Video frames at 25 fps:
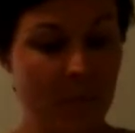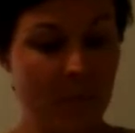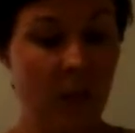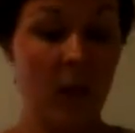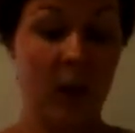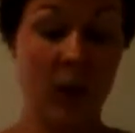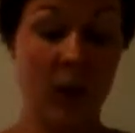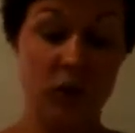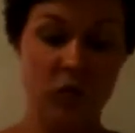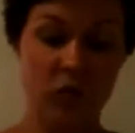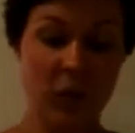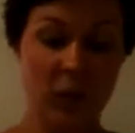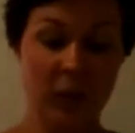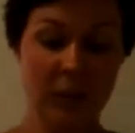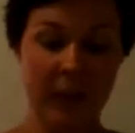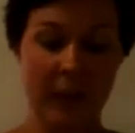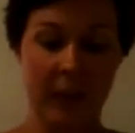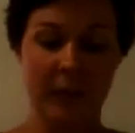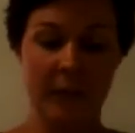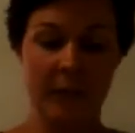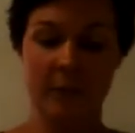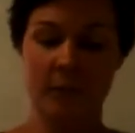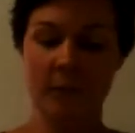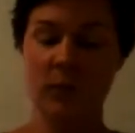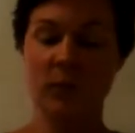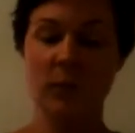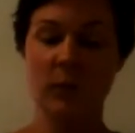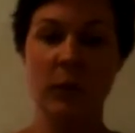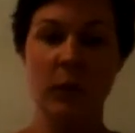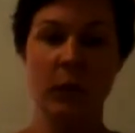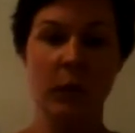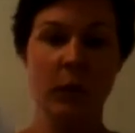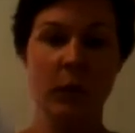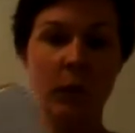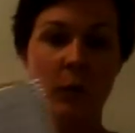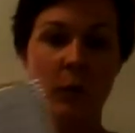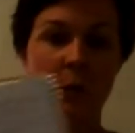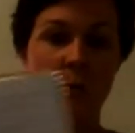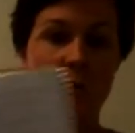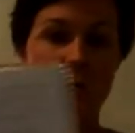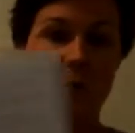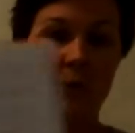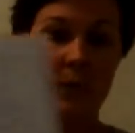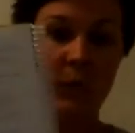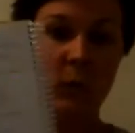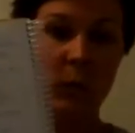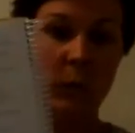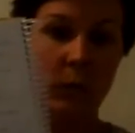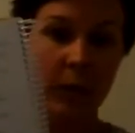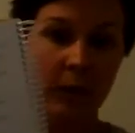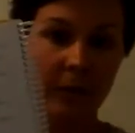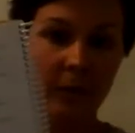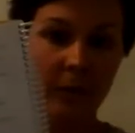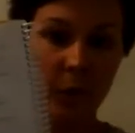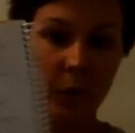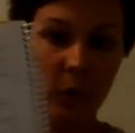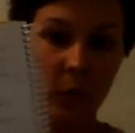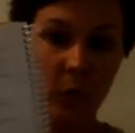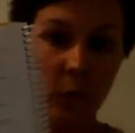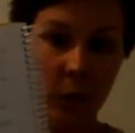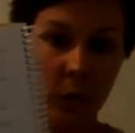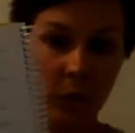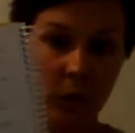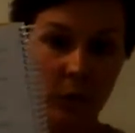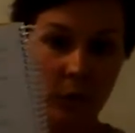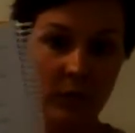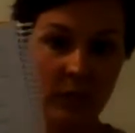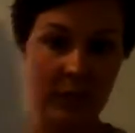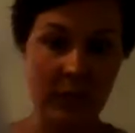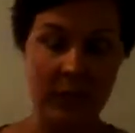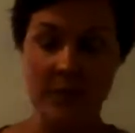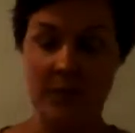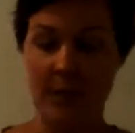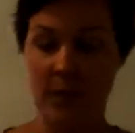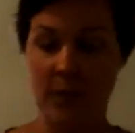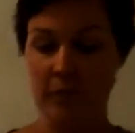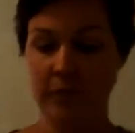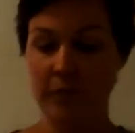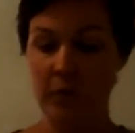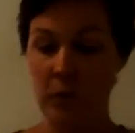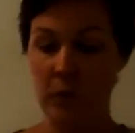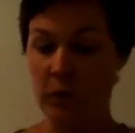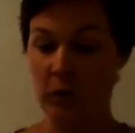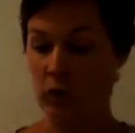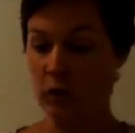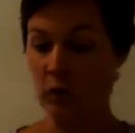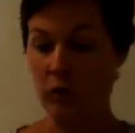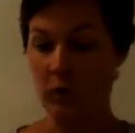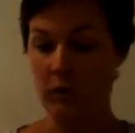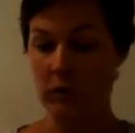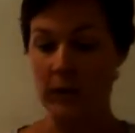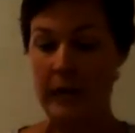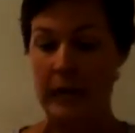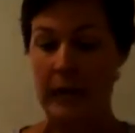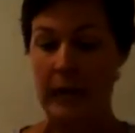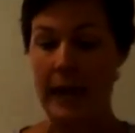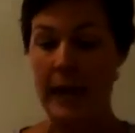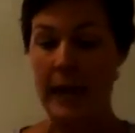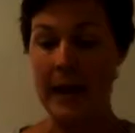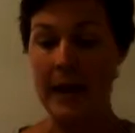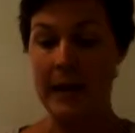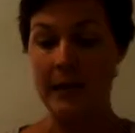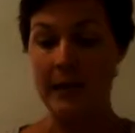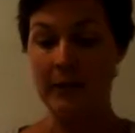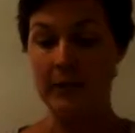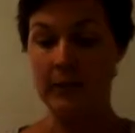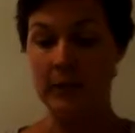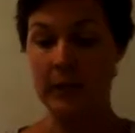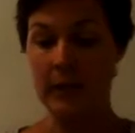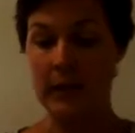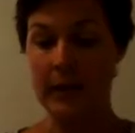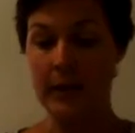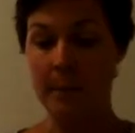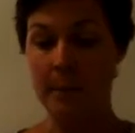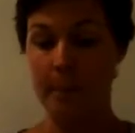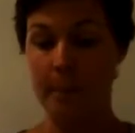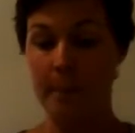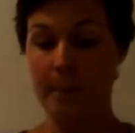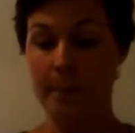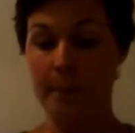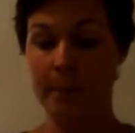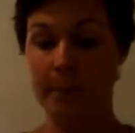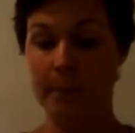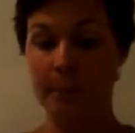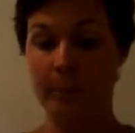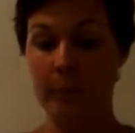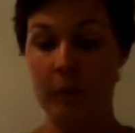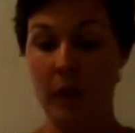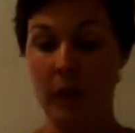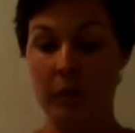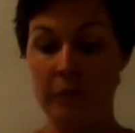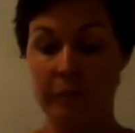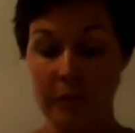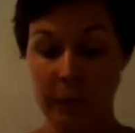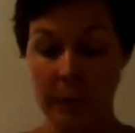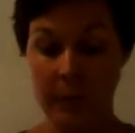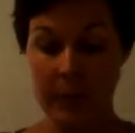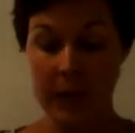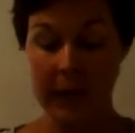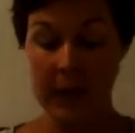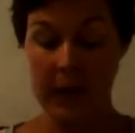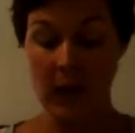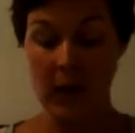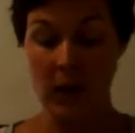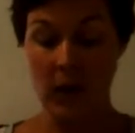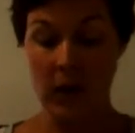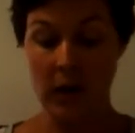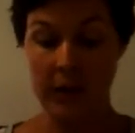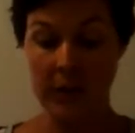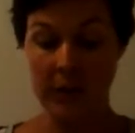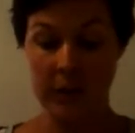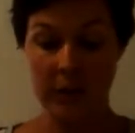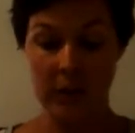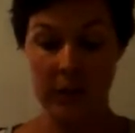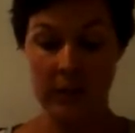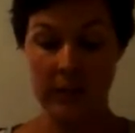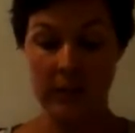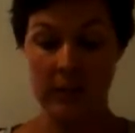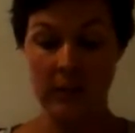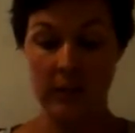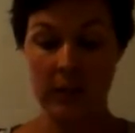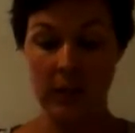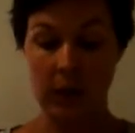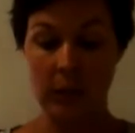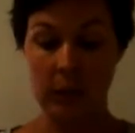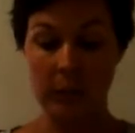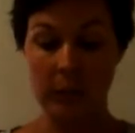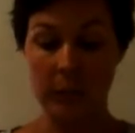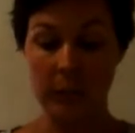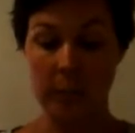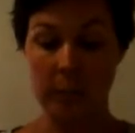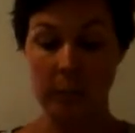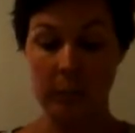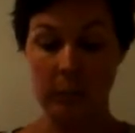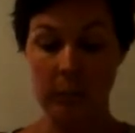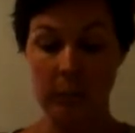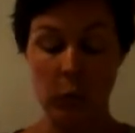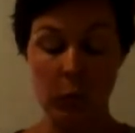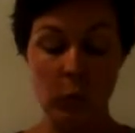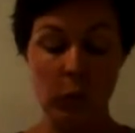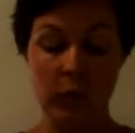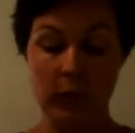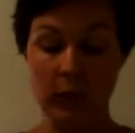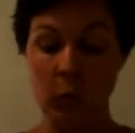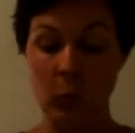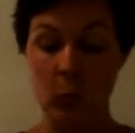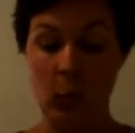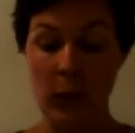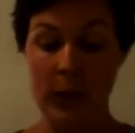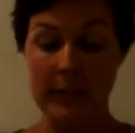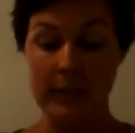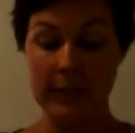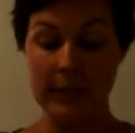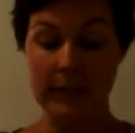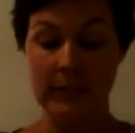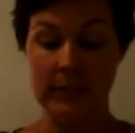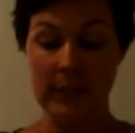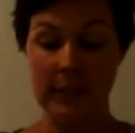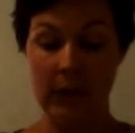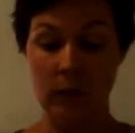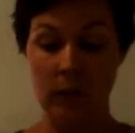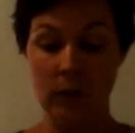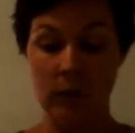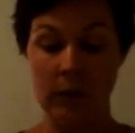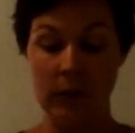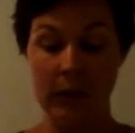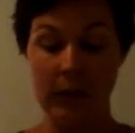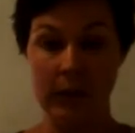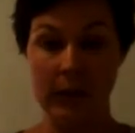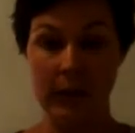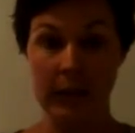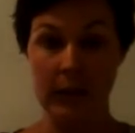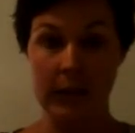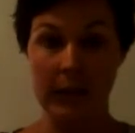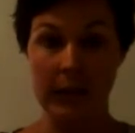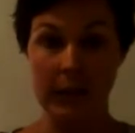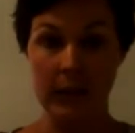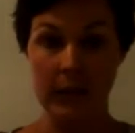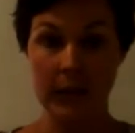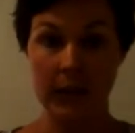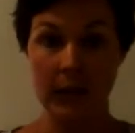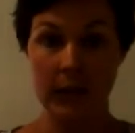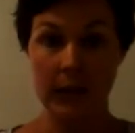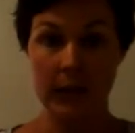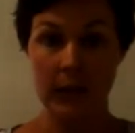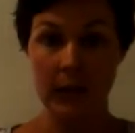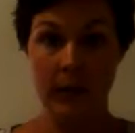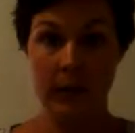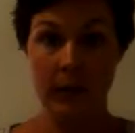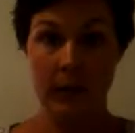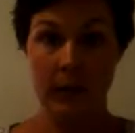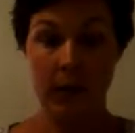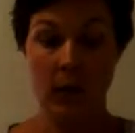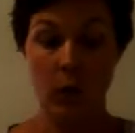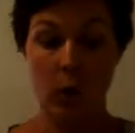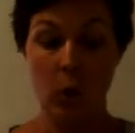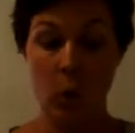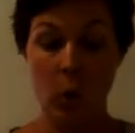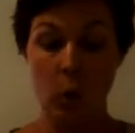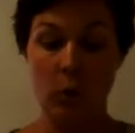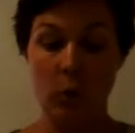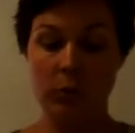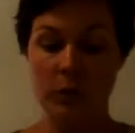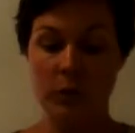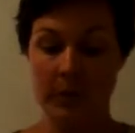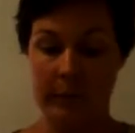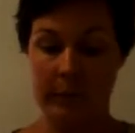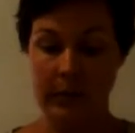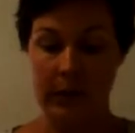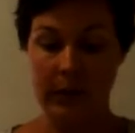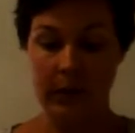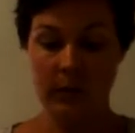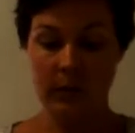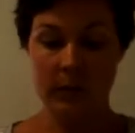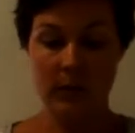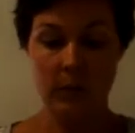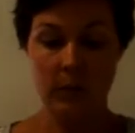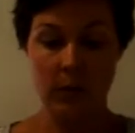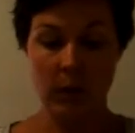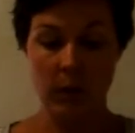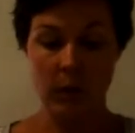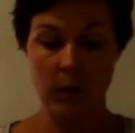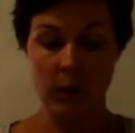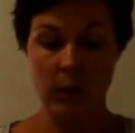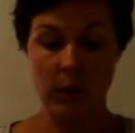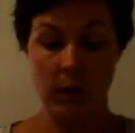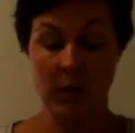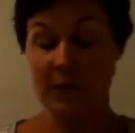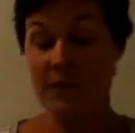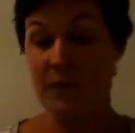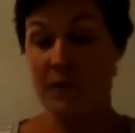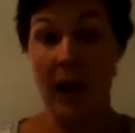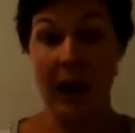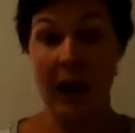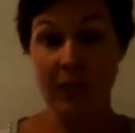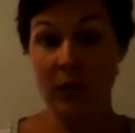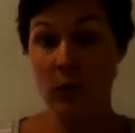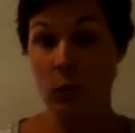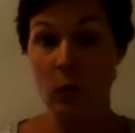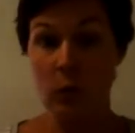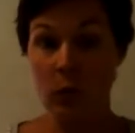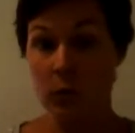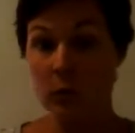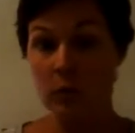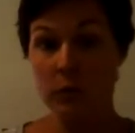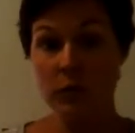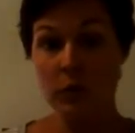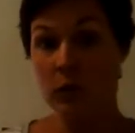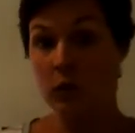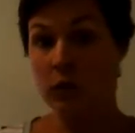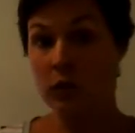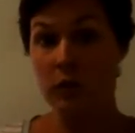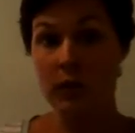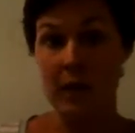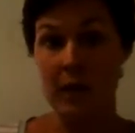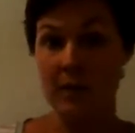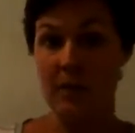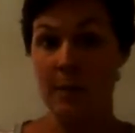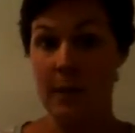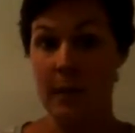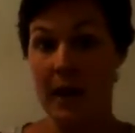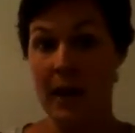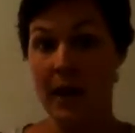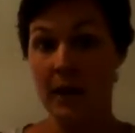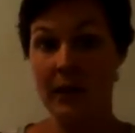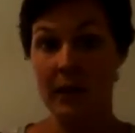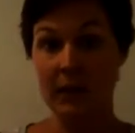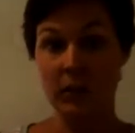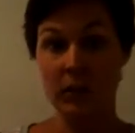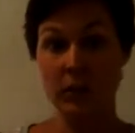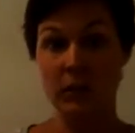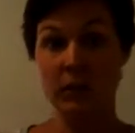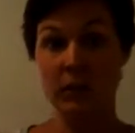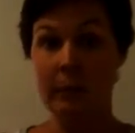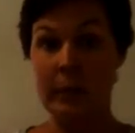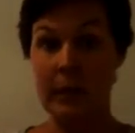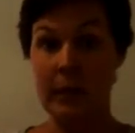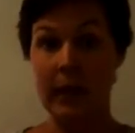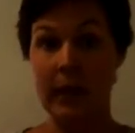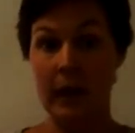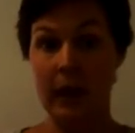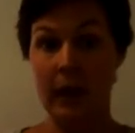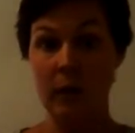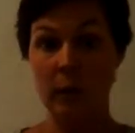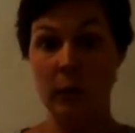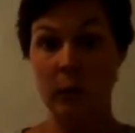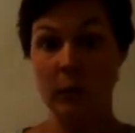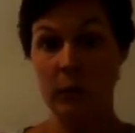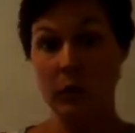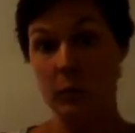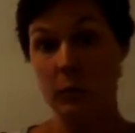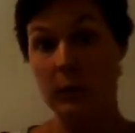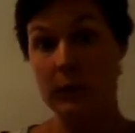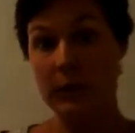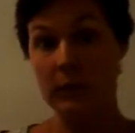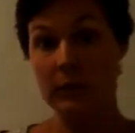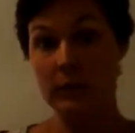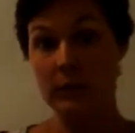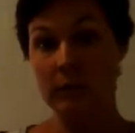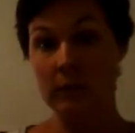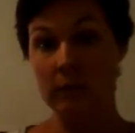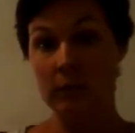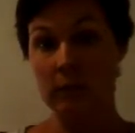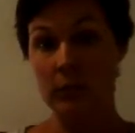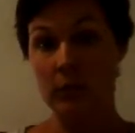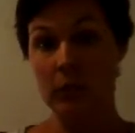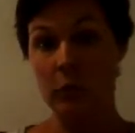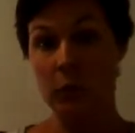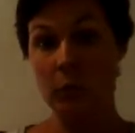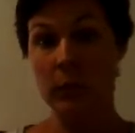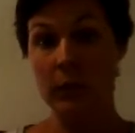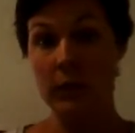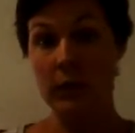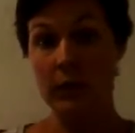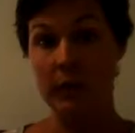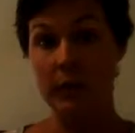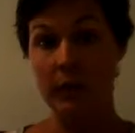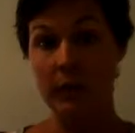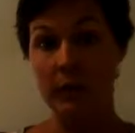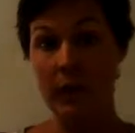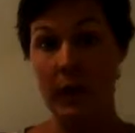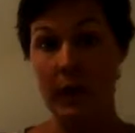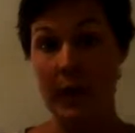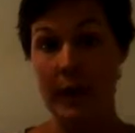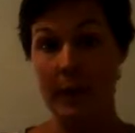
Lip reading: Controlling. So there's quite a few oils in there for controlling. And for me, I just look at the ones that really call to me. So if you had the oils, you could get them out and just pick out which one you were,